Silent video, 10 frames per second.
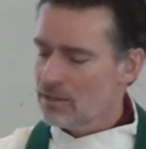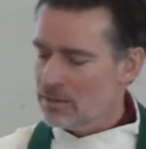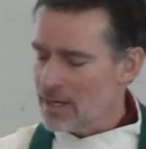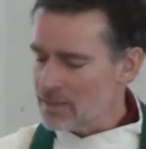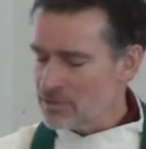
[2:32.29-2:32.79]

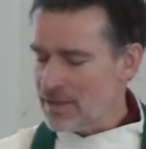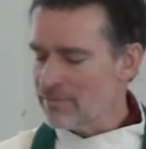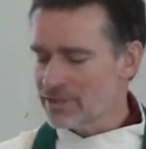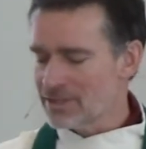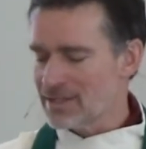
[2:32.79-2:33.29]
"Not
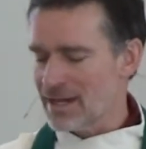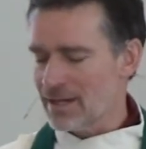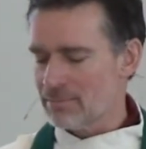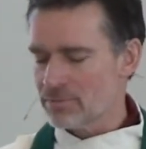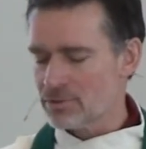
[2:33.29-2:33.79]
seven
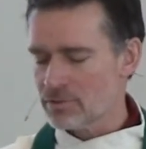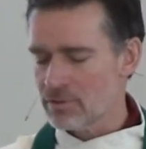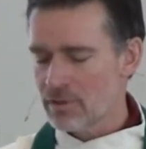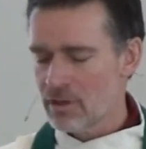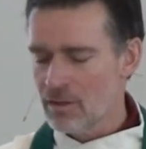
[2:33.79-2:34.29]
times,
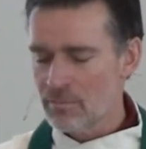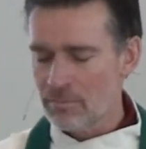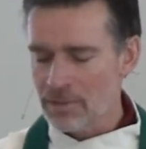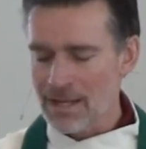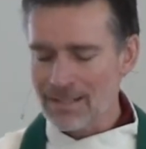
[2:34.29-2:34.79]

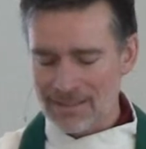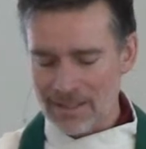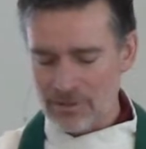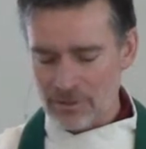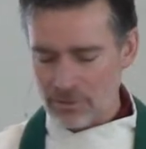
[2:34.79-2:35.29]
but I
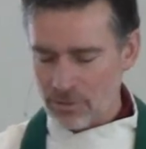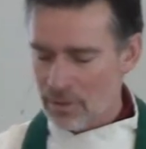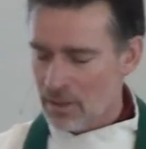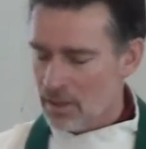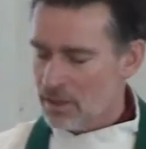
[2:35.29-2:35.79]
tell you,
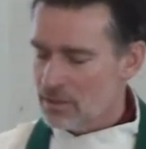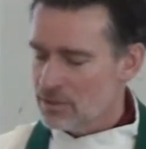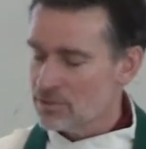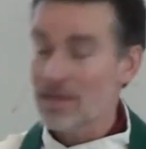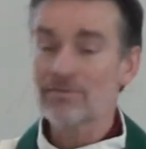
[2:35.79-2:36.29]

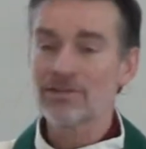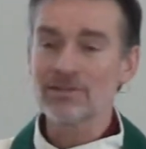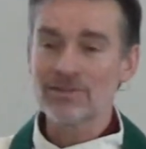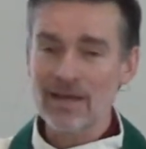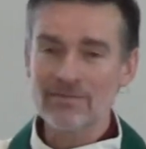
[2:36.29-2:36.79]

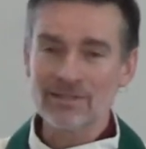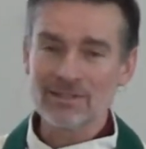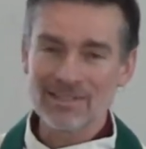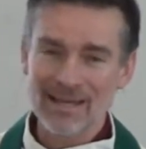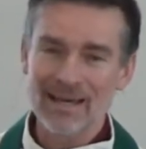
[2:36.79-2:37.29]

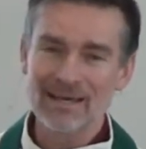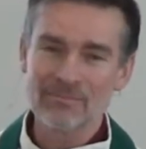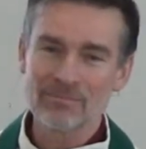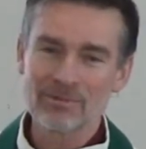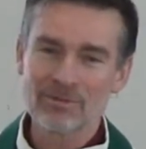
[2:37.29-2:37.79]
77
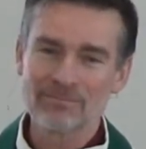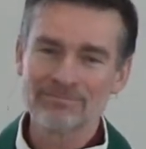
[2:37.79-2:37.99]
times."